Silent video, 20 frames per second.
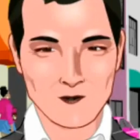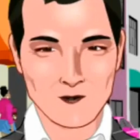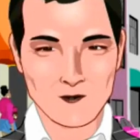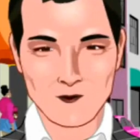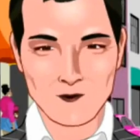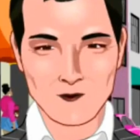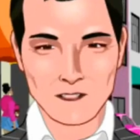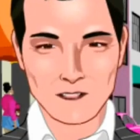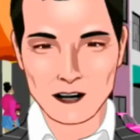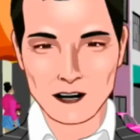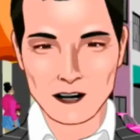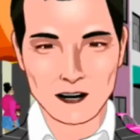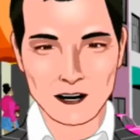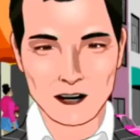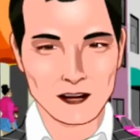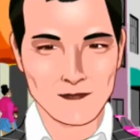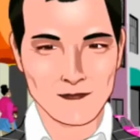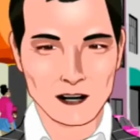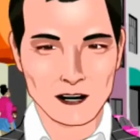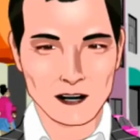lane
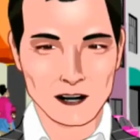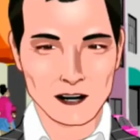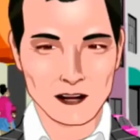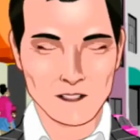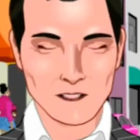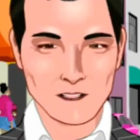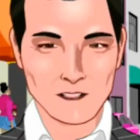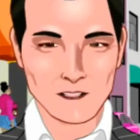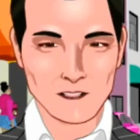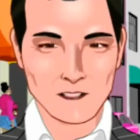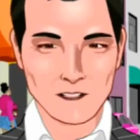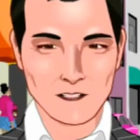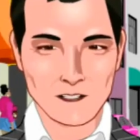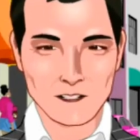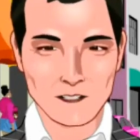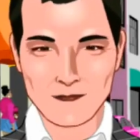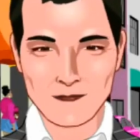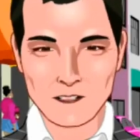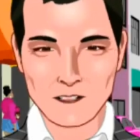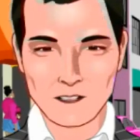immediately
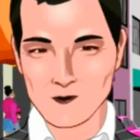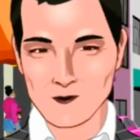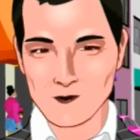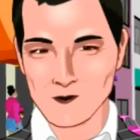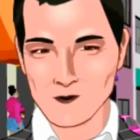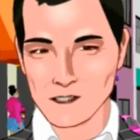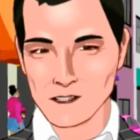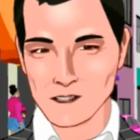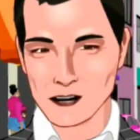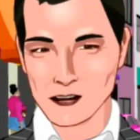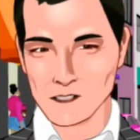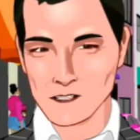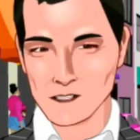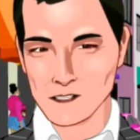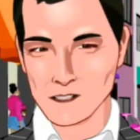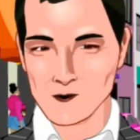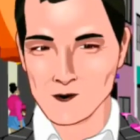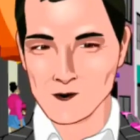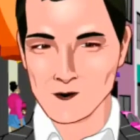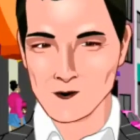to the right of the
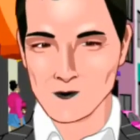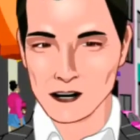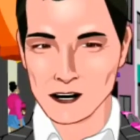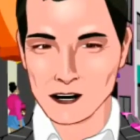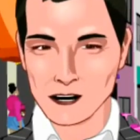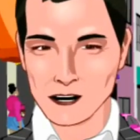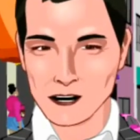center lane.